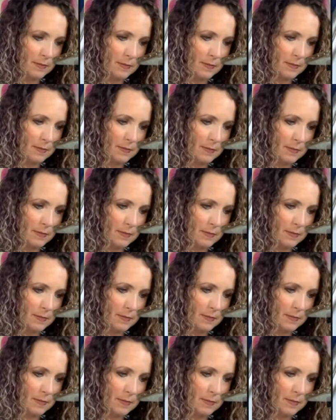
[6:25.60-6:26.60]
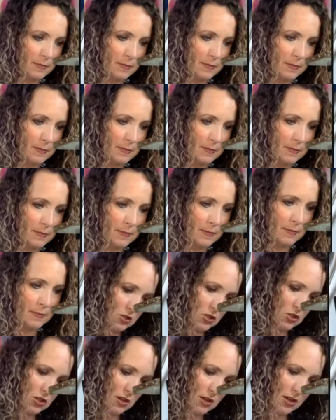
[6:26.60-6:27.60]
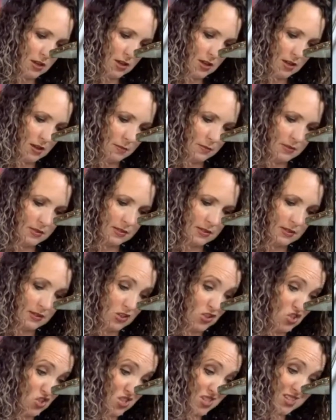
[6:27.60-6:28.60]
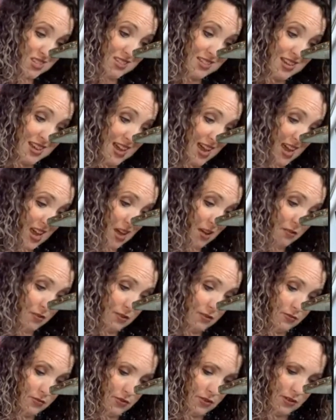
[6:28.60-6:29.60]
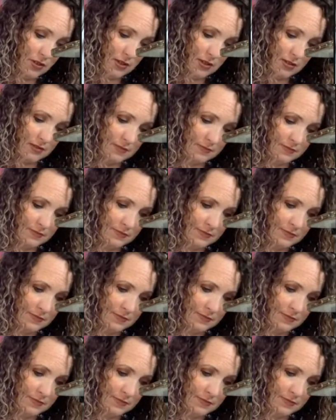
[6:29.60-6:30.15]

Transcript: Just starting with some shapes and just having fun.